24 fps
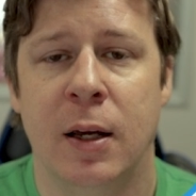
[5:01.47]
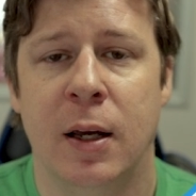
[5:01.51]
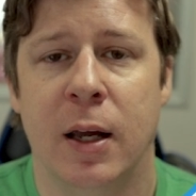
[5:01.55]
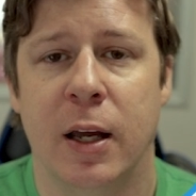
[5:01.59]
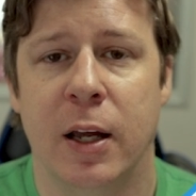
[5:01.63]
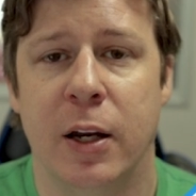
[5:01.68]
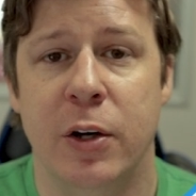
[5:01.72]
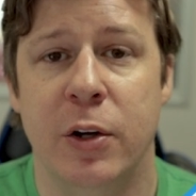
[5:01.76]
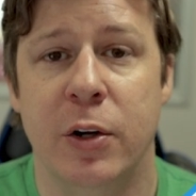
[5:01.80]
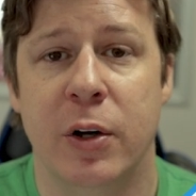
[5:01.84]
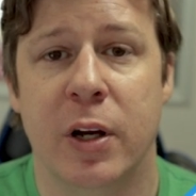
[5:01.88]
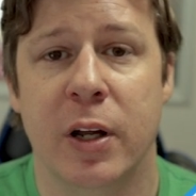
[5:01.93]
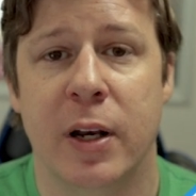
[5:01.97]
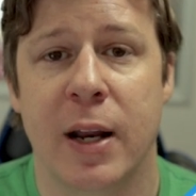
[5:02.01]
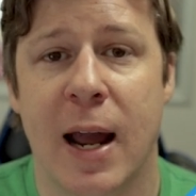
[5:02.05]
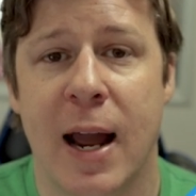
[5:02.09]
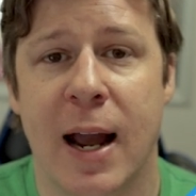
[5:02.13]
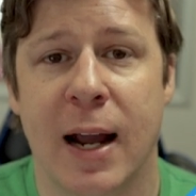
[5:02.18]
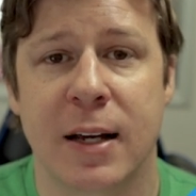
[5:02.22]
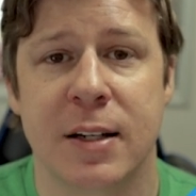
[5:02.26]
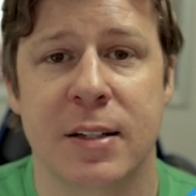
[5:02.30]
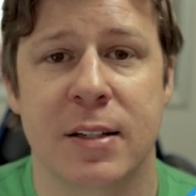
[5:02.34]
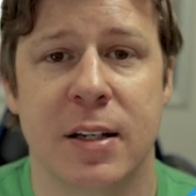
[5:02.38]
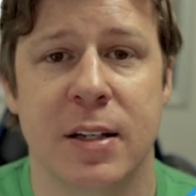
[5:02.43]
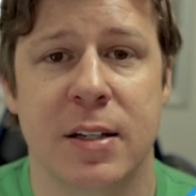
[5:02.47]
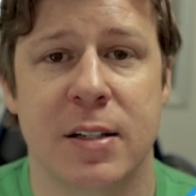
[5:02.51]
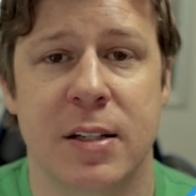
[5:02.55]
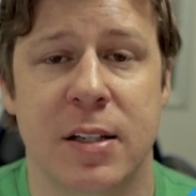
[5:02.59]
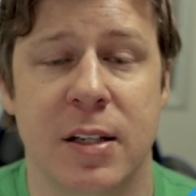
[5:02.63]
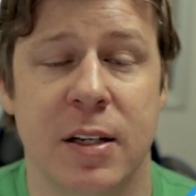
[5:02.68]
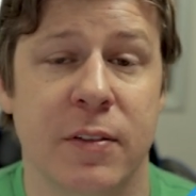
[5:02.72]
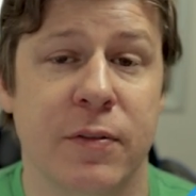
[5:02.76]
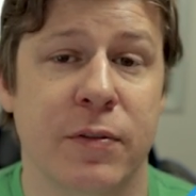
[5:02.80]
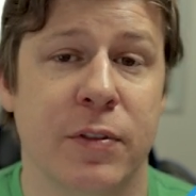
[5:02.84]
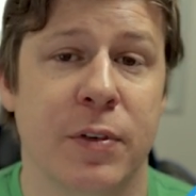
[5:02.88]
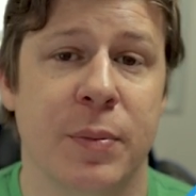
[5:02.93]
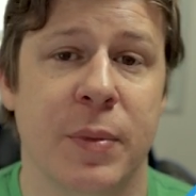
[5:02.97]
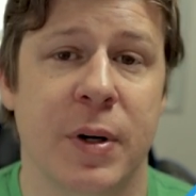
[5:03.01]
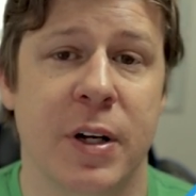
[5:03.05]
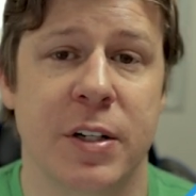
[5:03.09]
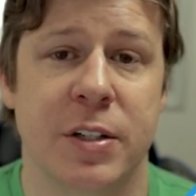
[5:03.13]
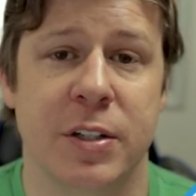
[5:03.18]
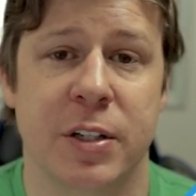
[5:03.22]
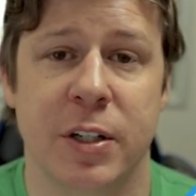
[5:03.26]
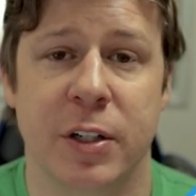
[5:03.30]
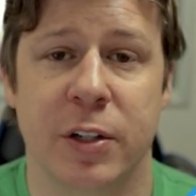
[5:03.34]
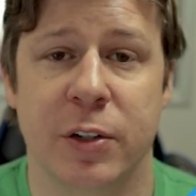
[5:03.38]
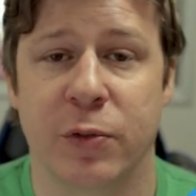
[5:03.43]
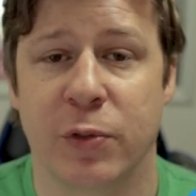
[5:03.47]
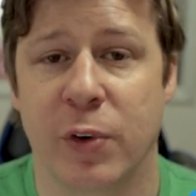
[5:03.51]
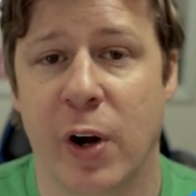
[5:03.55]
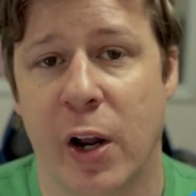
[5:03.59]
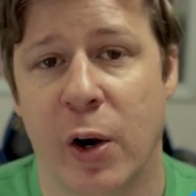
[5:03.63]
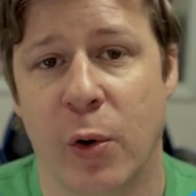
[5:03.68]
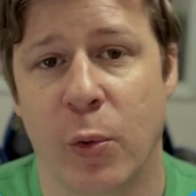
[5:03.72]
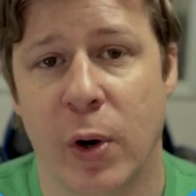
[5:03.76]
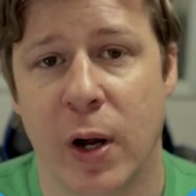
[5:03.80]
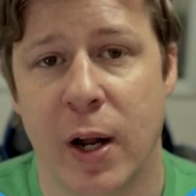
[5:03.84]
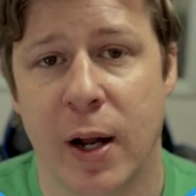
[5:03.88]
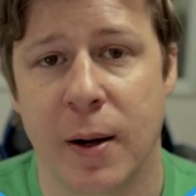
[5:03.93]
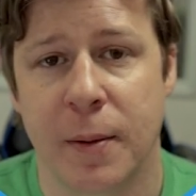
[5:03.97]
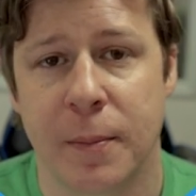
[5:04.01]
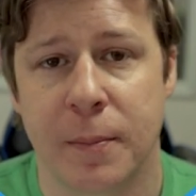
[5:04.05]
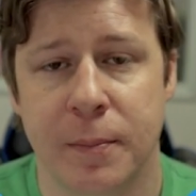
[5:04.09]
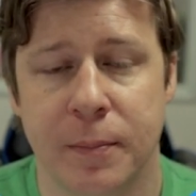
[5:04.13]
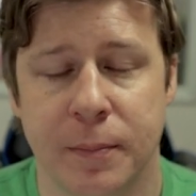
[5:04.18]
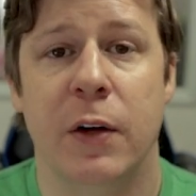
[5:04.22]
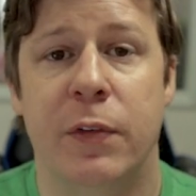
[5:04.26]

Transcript: and you can access the information right away.